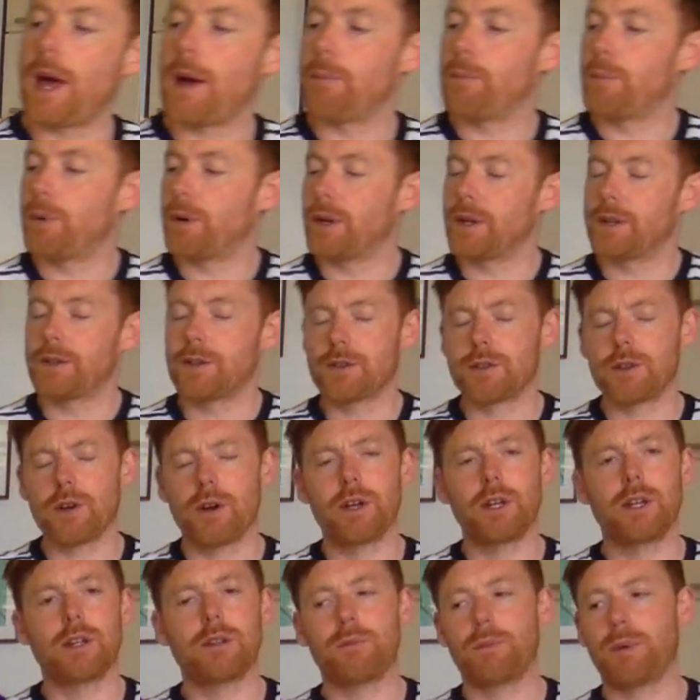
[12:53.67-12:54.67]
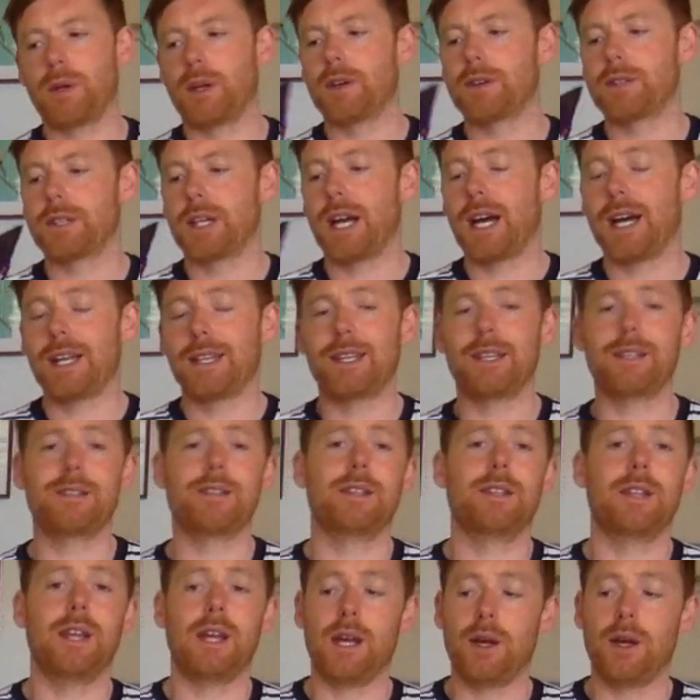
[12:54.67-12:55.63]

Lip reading: but I decided because I had this in the